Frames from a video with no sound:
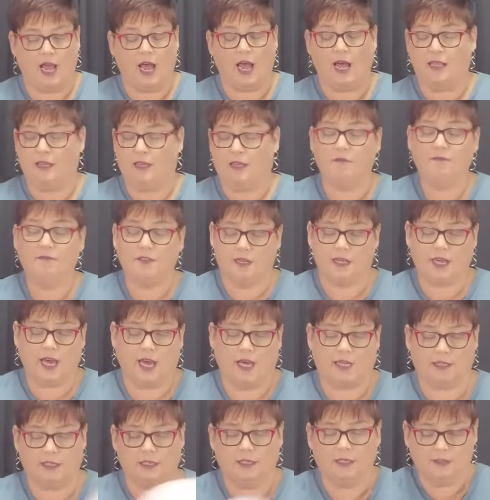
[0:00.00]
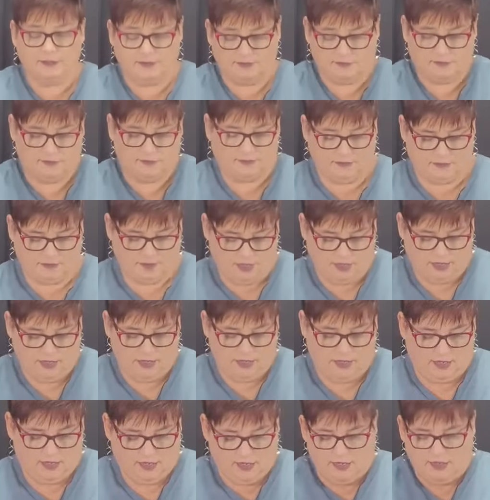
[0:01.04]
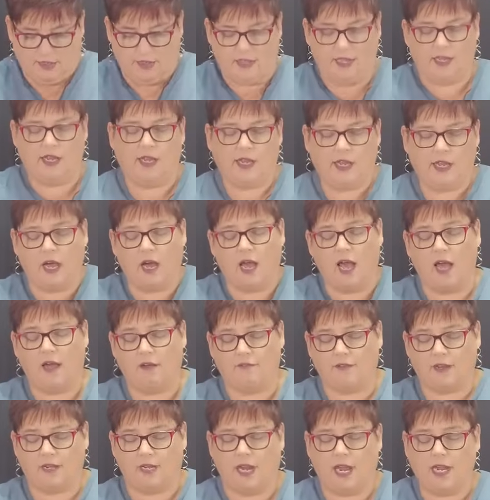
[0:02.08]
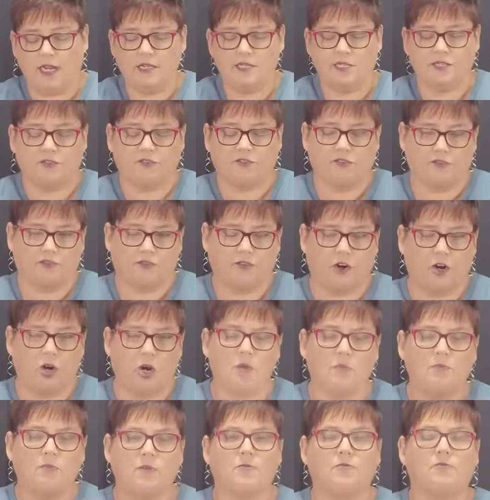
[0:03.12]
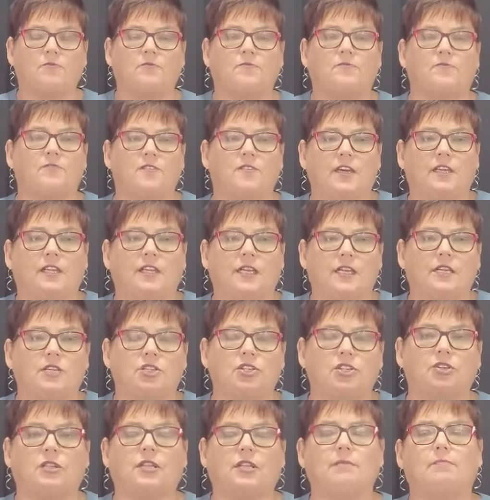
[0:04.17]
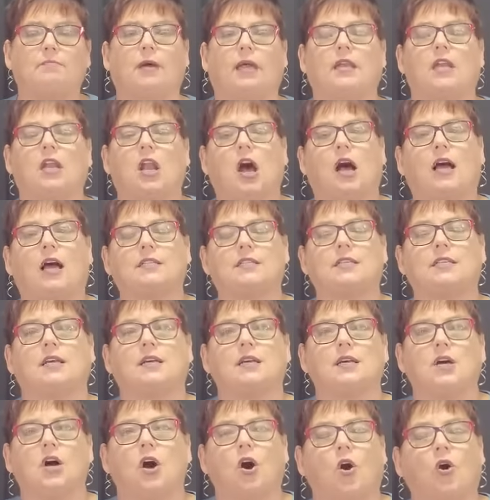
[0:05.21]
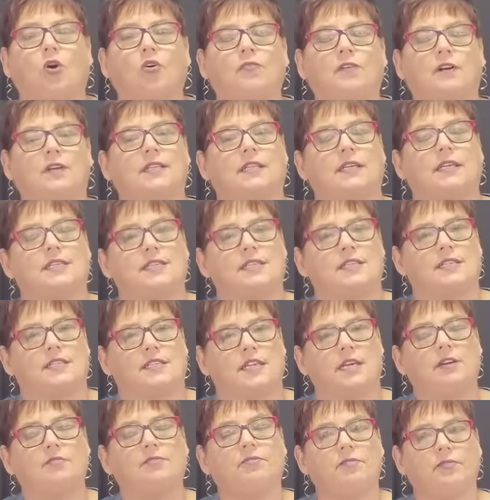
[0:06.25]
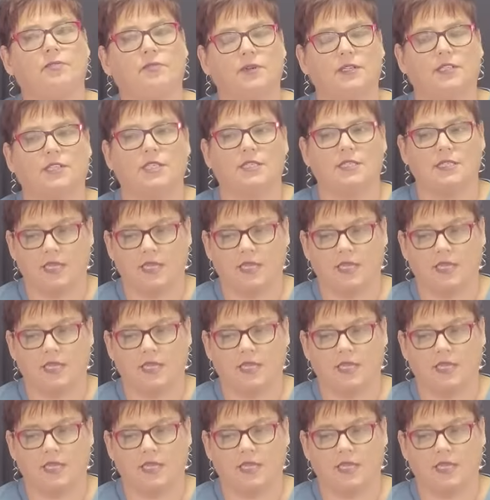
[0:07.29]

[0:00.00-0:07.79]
I love the color. They have a nice firm feeling to them, but not overly stiff, which is